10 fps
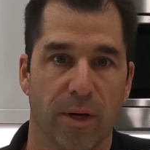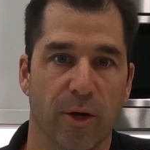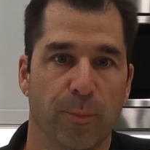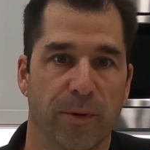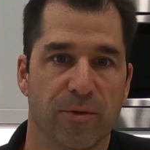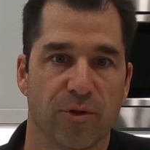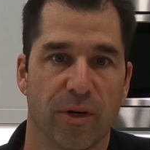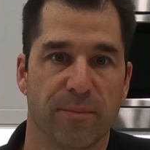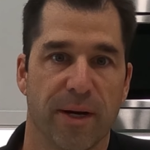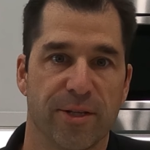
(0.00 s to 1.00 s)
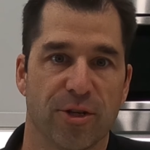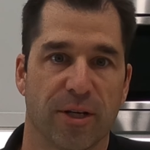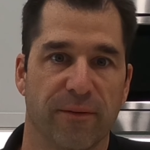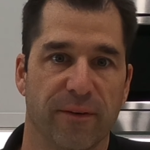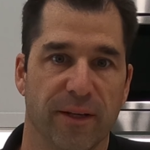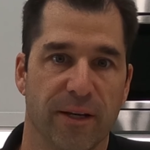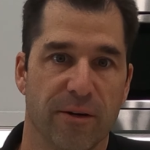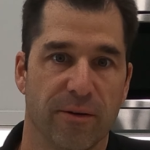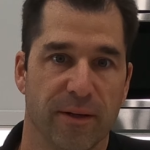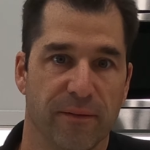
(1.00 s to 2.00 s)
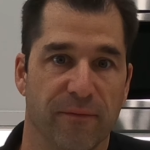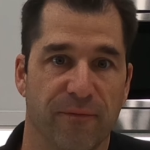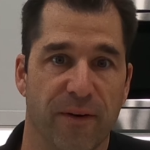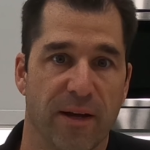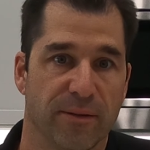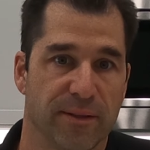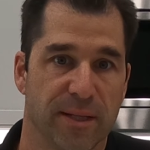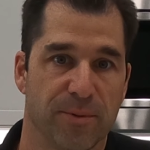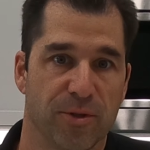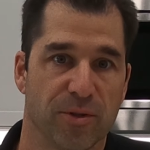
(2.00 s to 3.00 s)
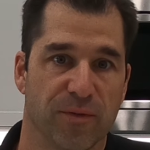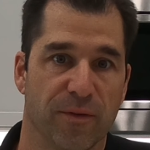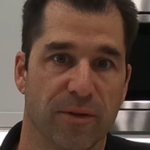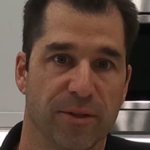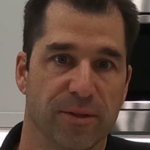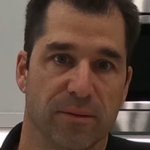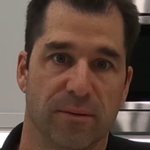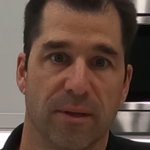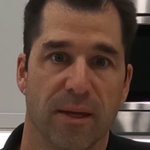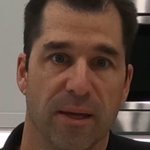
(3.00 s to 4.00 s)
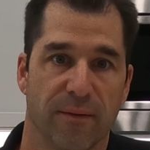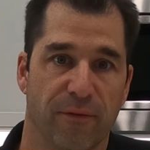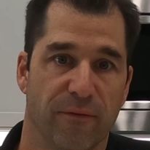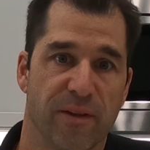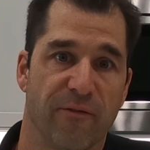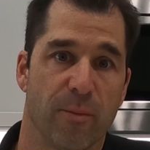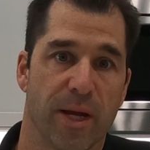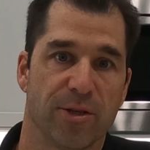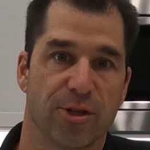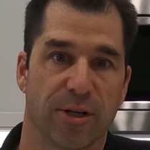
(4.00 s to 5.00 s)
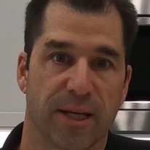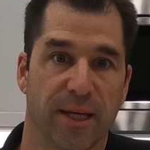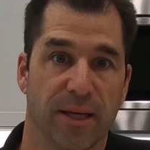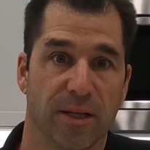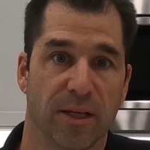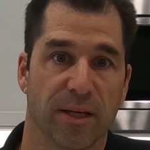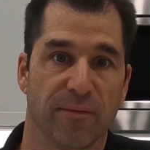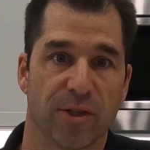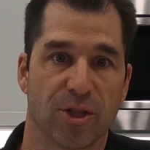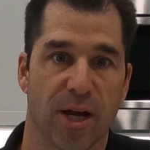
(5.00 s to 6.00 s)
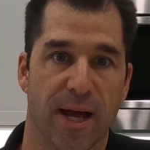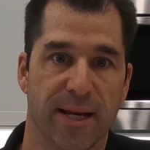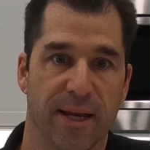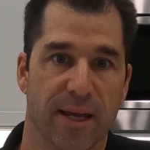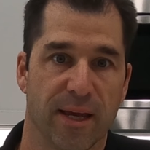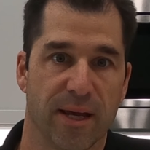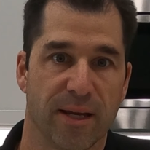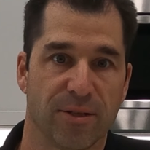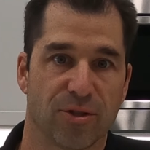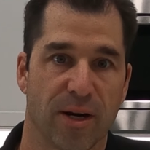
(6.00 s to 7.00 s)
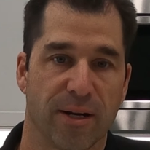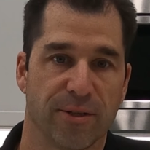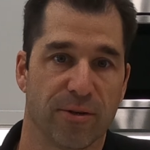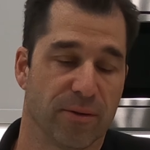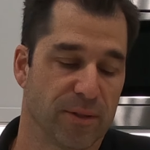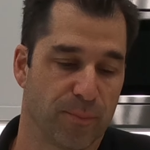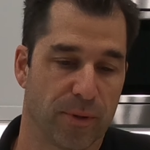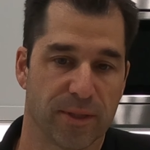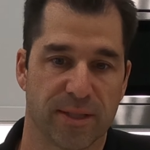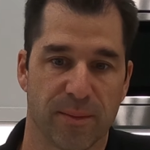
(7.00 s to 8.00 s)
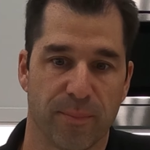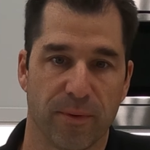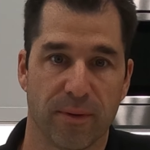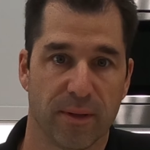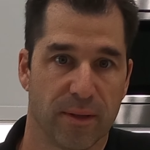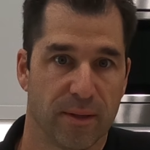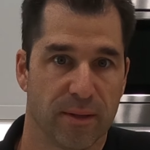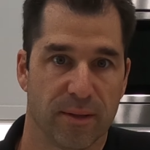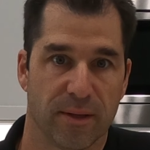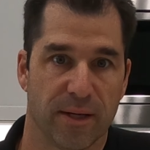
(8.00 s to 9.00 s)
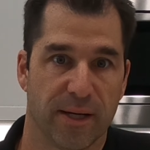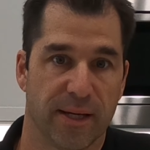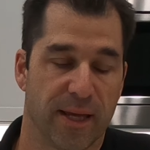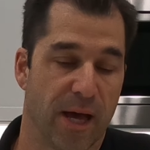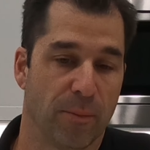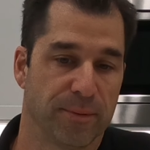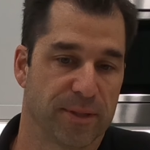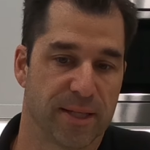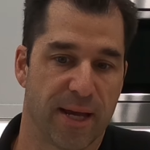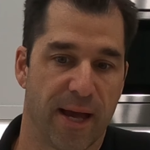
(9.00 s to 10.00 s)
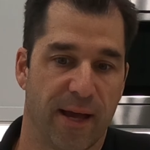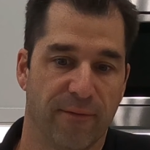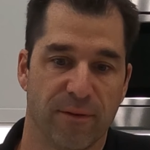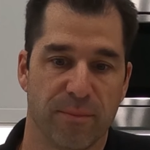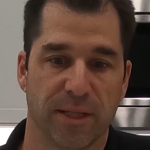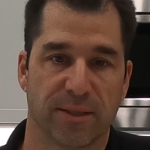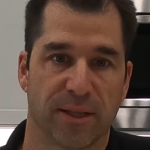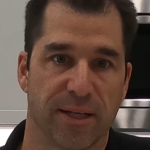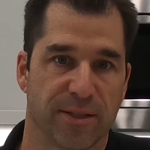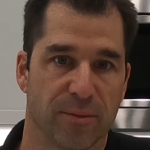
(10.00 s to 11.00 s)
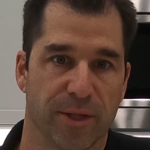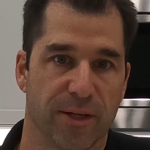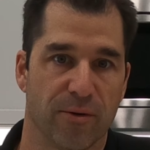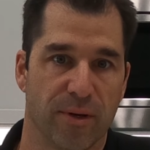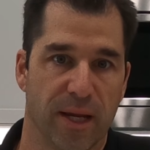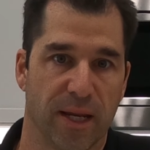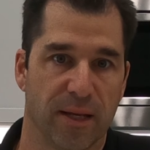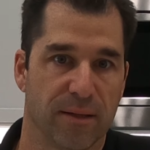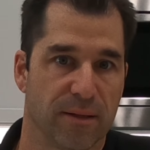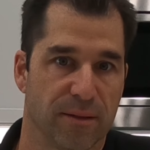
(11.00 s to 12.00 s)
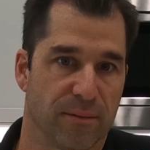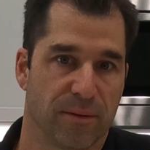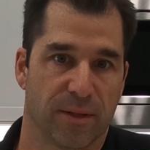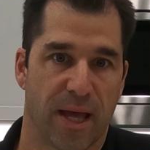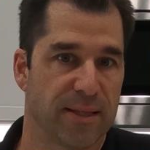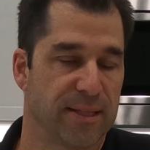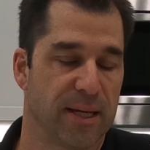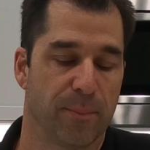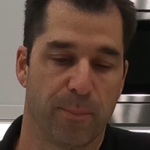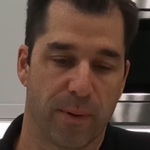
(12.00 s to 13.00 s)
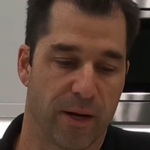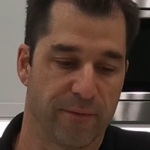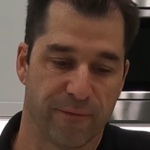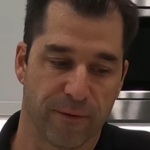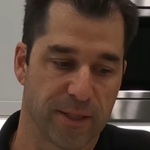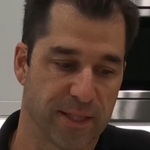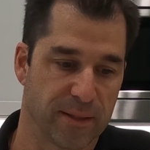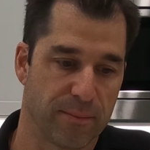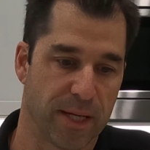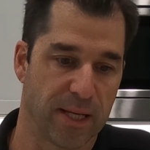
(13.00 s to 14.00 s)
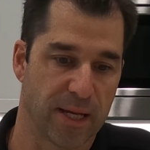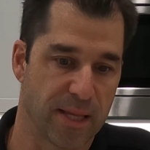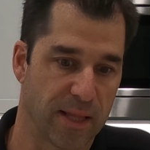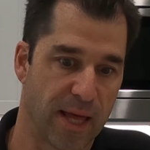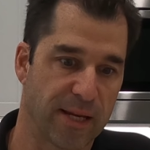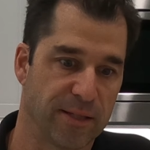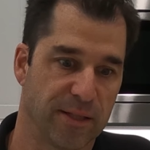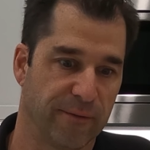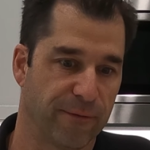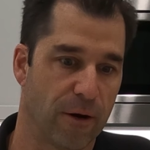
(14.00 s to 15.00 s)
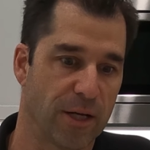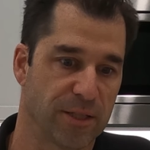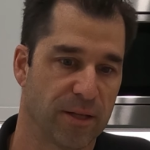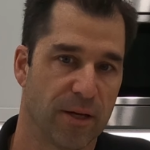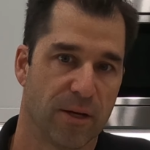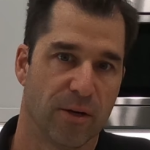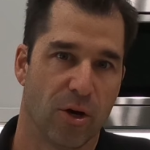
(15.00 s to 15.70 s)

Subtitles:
Well, I hope you enjoyed my jerky video and found the tips useful. And if you've never made jerky, you give it a shot and try it on your own. It's pretty simple. It helps to have the meat slicer, but you don't need it. That tip on freezing the meat and then letting it defrost